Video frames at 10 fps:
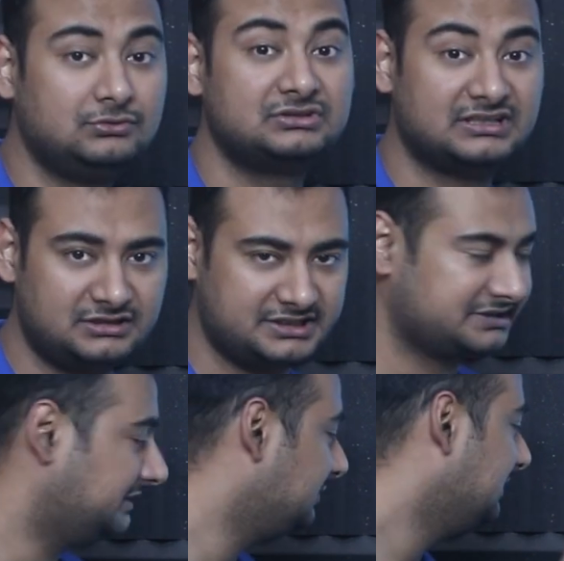to third
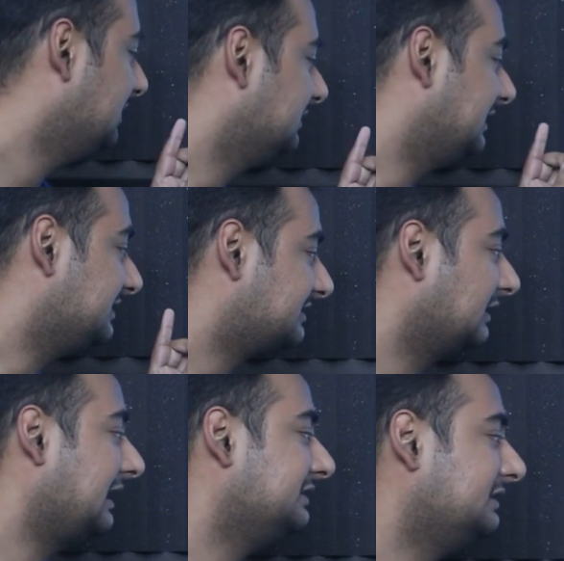stage that is
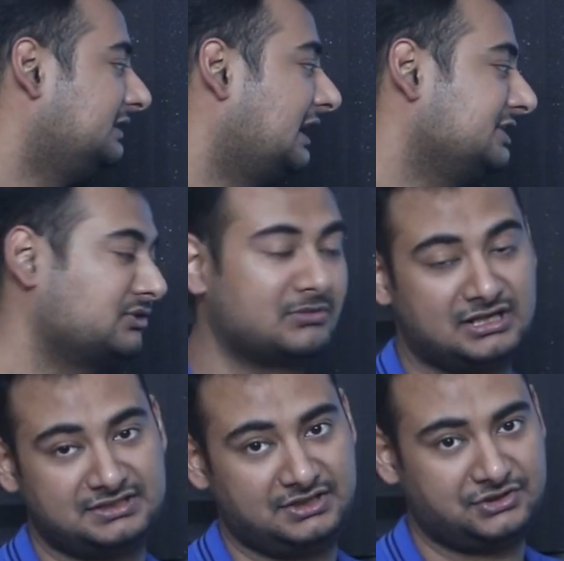cracking and
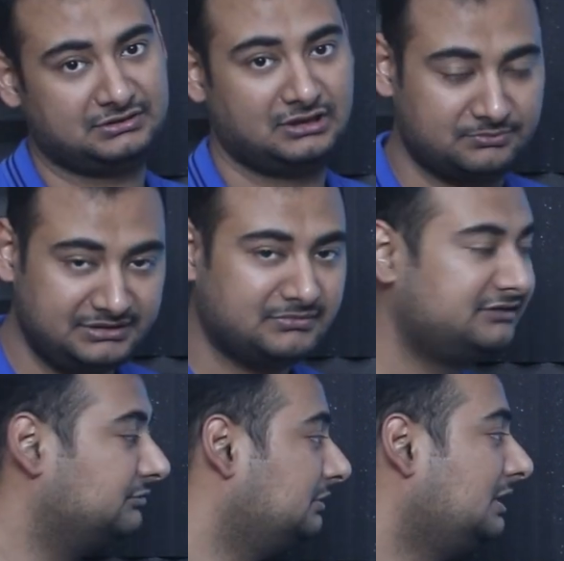isomerization. Now be
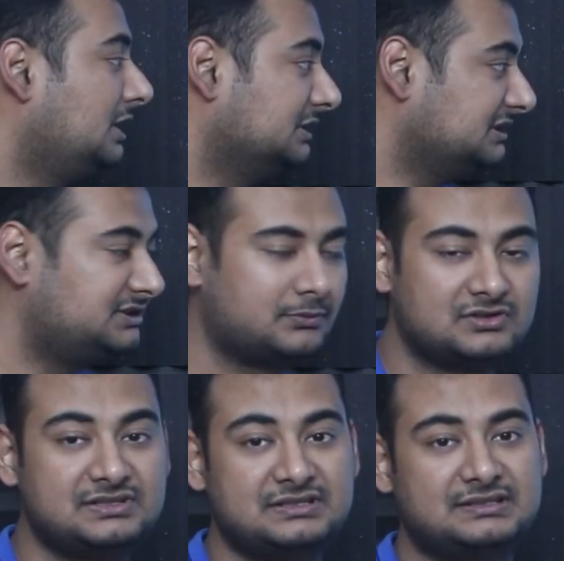mindful, these
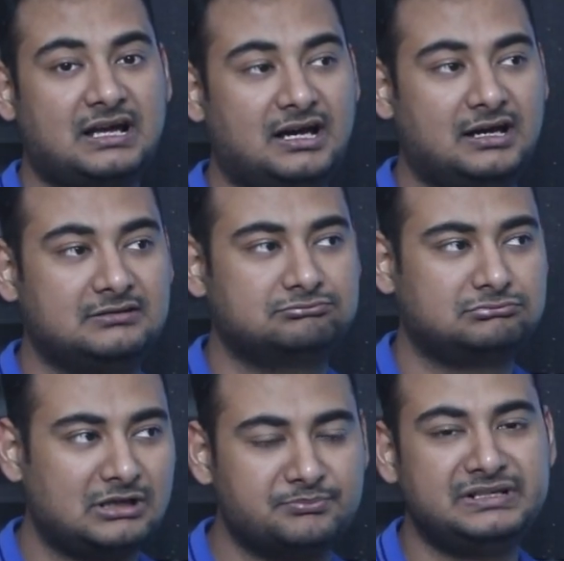processes are
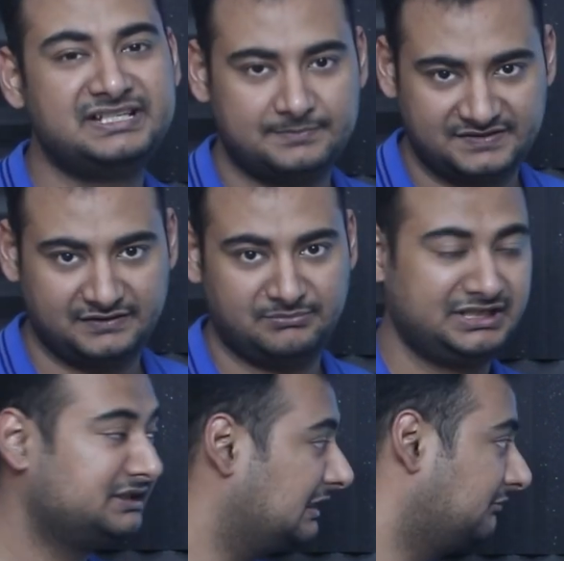company specific,
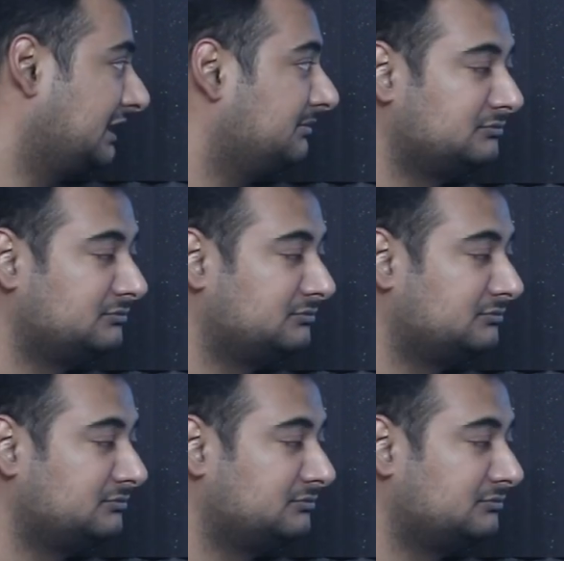meaning uh, what